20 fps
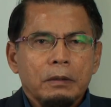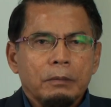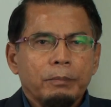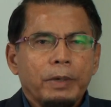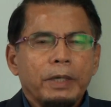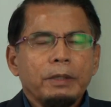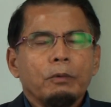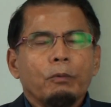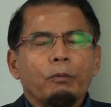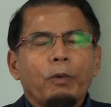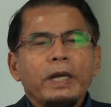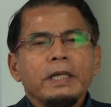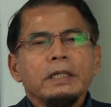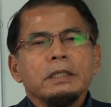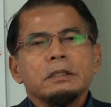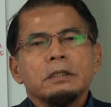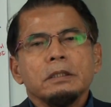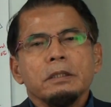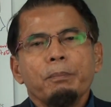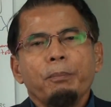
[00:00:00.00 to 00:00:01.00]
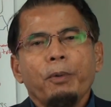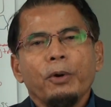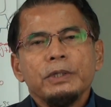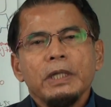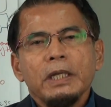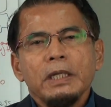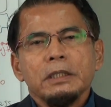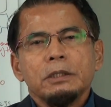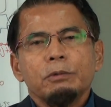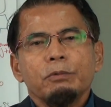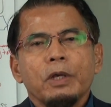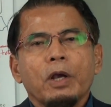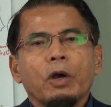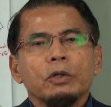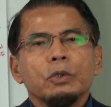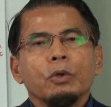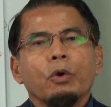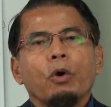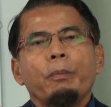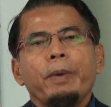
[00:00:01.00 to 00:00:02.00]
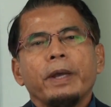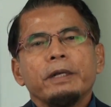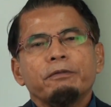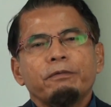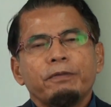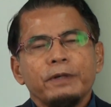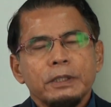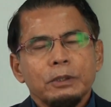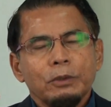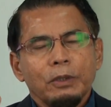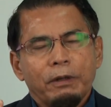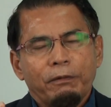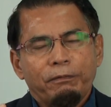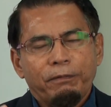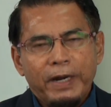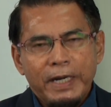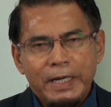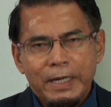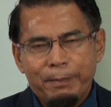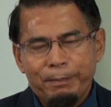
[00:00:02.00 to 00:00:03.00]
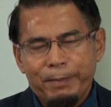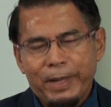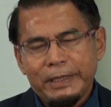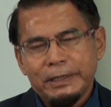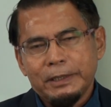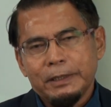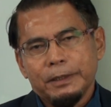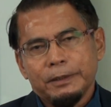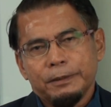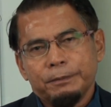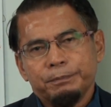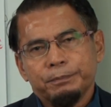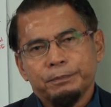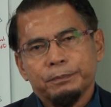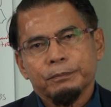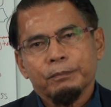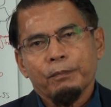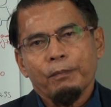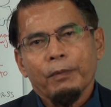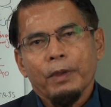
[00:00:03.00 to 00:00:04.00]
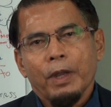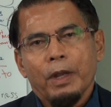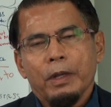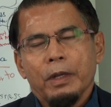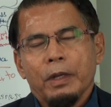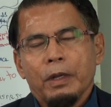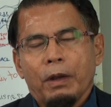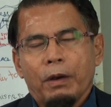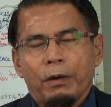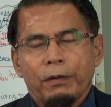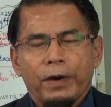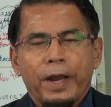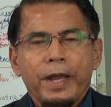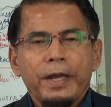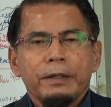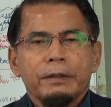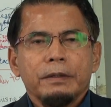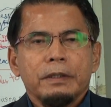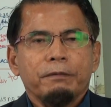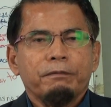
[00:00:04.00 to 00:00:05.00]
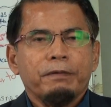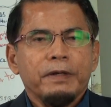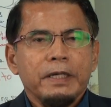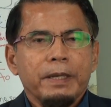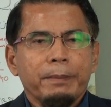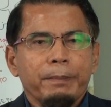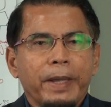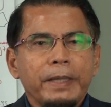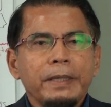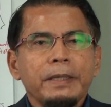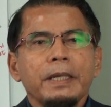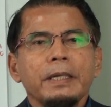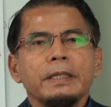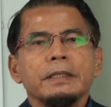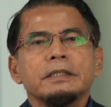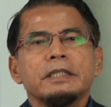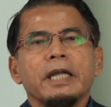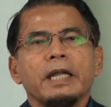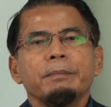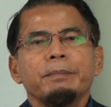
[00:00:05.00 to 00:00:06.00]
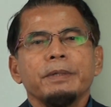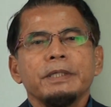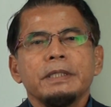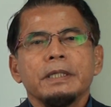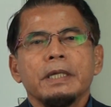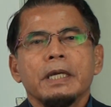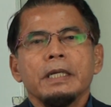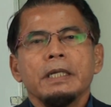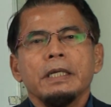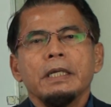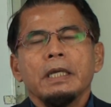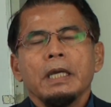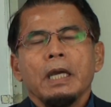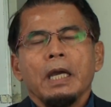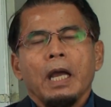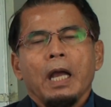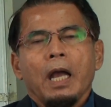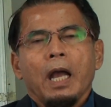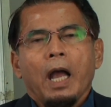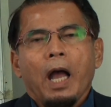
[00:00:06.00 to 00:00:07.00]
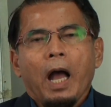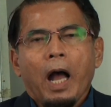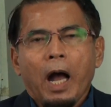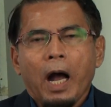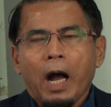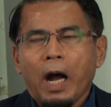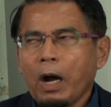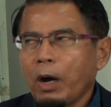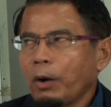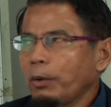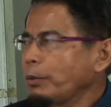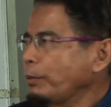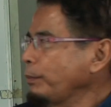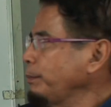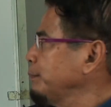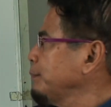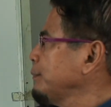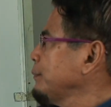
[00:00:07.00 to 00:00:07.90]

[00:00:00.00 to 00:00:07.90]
But what is important is we got to go back first to the fundamental. Alright, the fundamental is that basically how